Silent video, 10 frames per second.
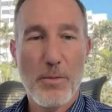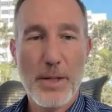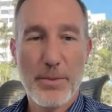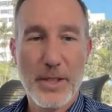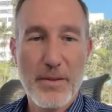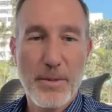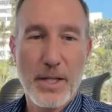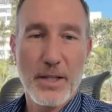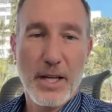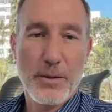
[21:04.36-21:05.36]
believed me
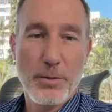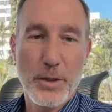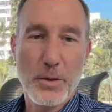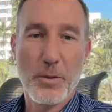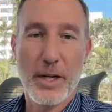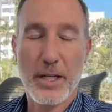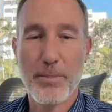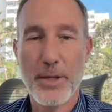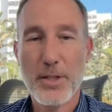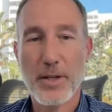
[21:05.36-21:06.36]
in the end of twenty twenty-one when I
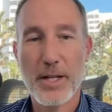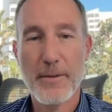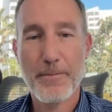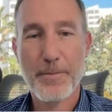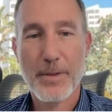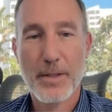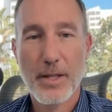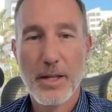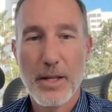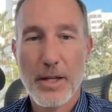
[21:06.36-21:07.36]
capitulated,
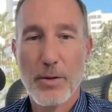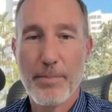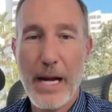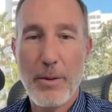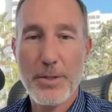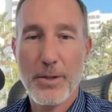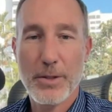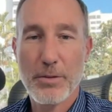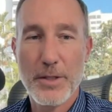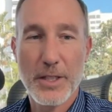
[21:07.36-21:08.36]
when Powell started
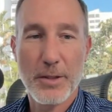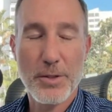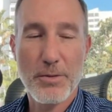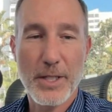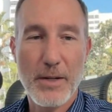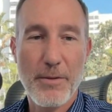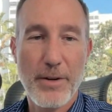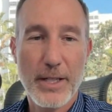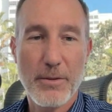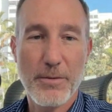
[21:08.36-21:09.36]
increasing interest rate. Never
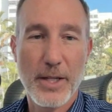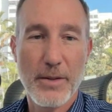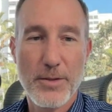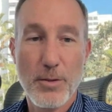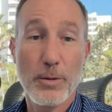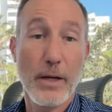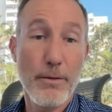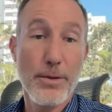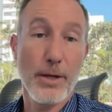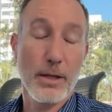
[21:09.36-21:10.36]
fight the Fed. Sold
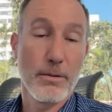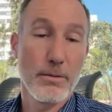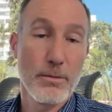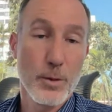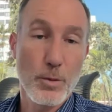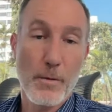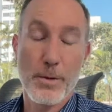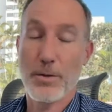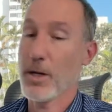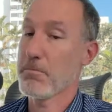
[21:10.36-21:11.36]
everything. Just wait for
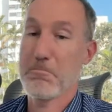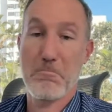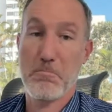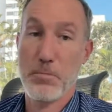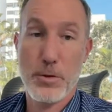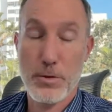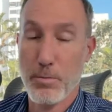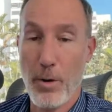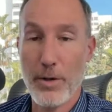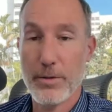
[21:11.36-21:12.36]
the drop.
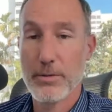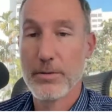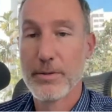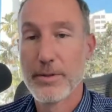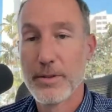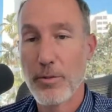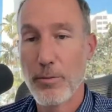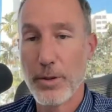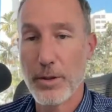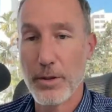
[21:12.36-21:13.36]
Smart.
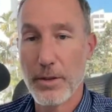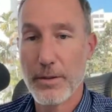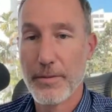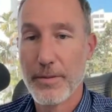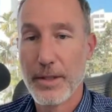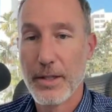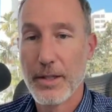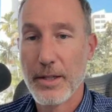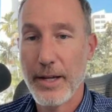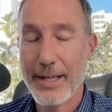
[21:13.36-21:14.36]
Really good.
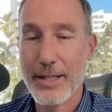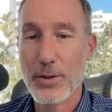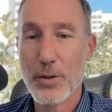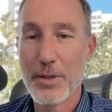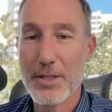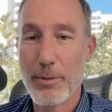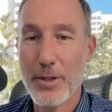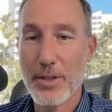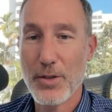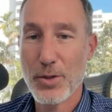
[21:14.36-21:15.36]
I didn't do it as
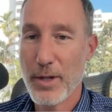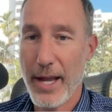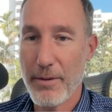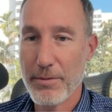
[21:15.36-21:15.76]
much as I should have.